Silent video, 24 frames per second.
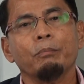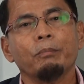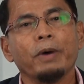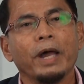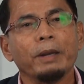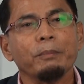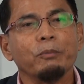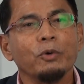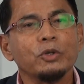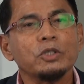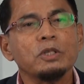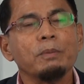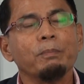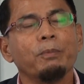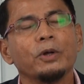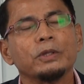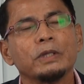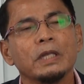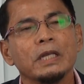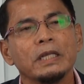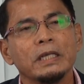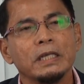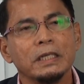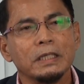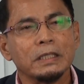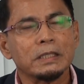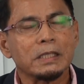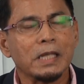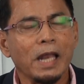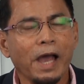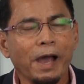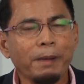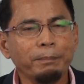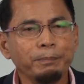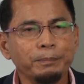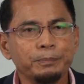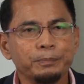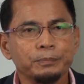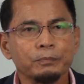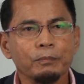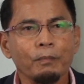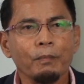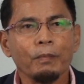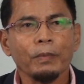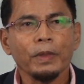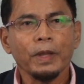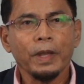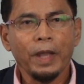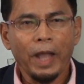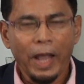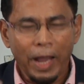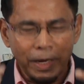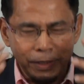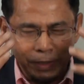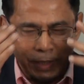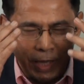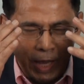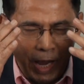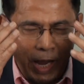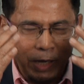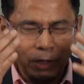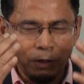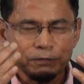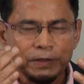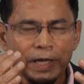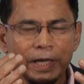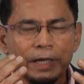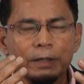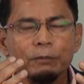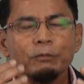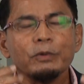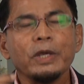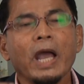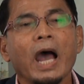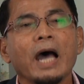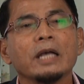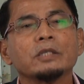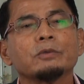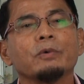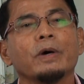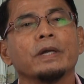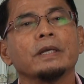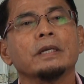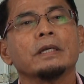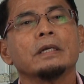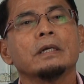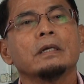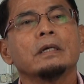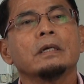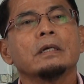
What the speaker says: But most importantly in Islam, at the end of that, we ask what?